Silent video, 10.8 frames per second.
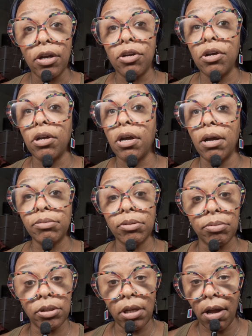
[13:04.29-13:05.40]
Cook up
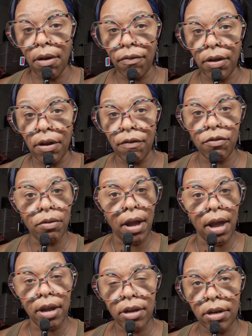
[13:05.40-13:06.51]
some stuff, and if you
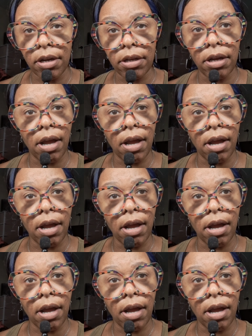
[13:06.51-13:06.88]
can't cook,